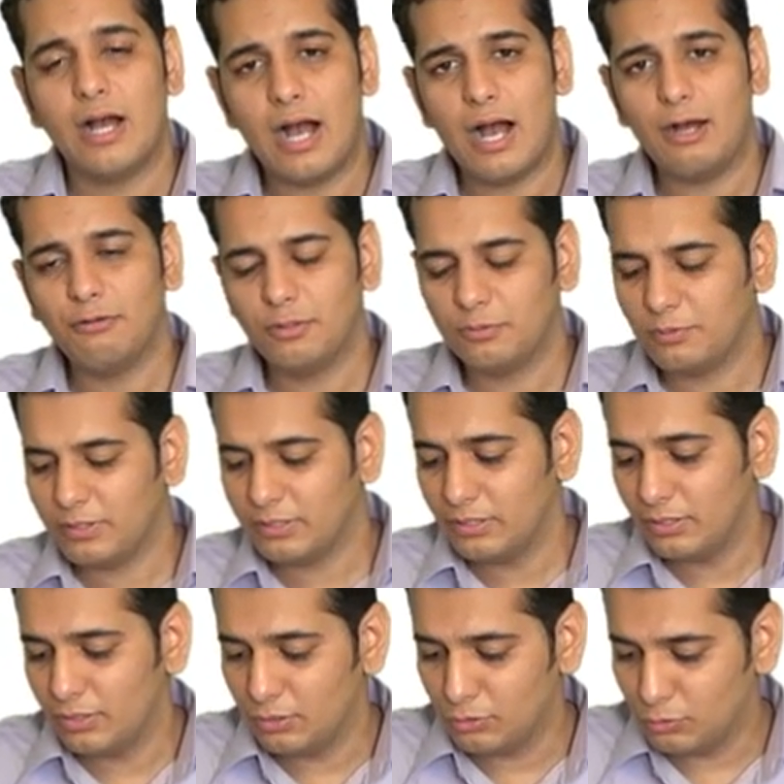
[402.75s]
However,
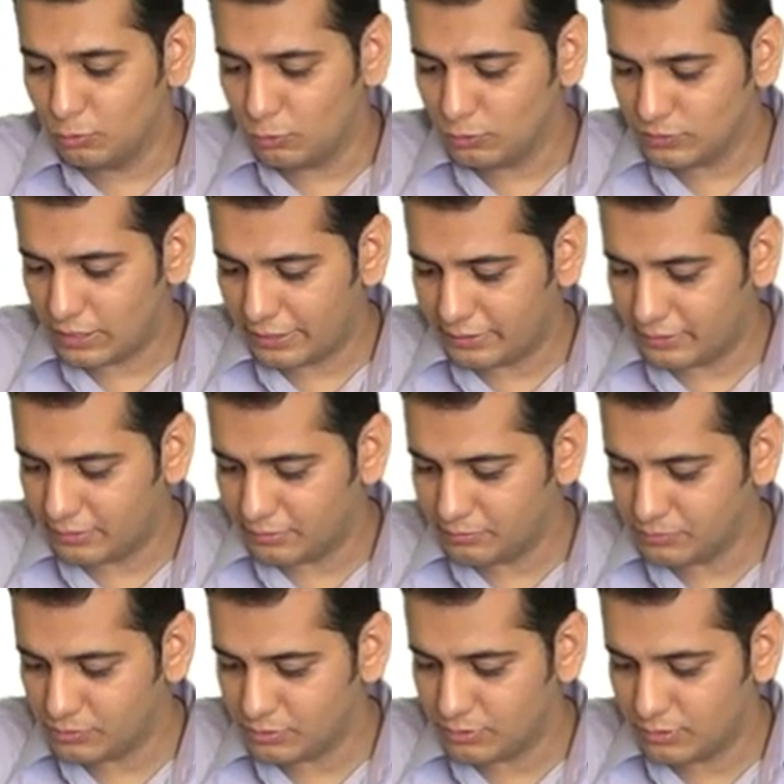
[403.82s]
those
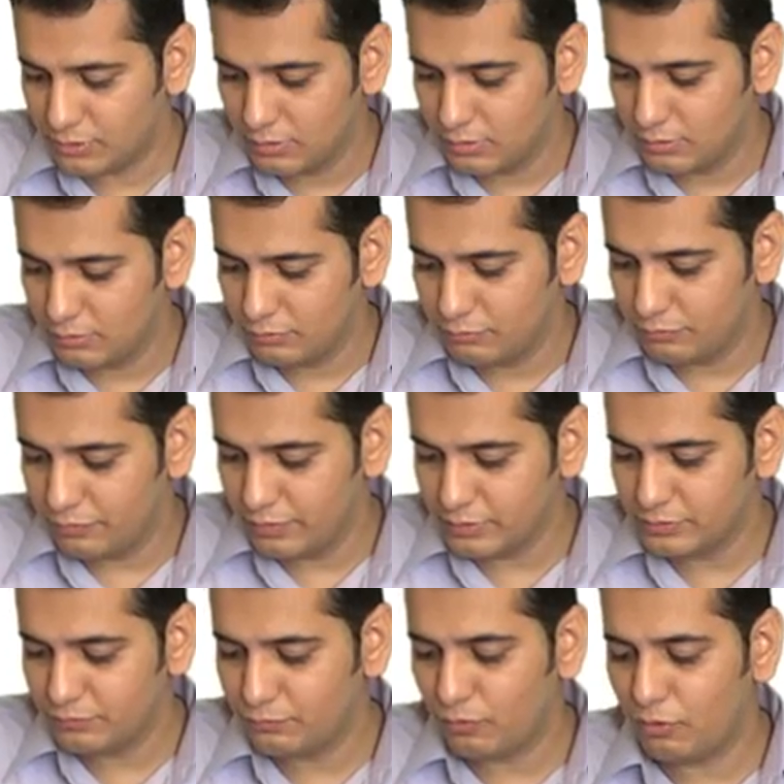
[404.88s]
items which
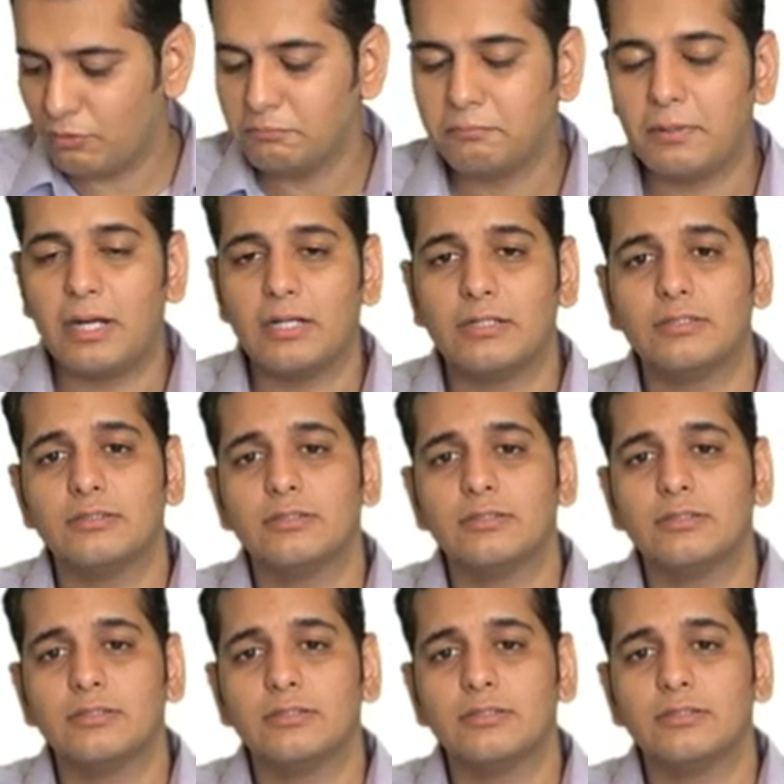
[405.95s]
form part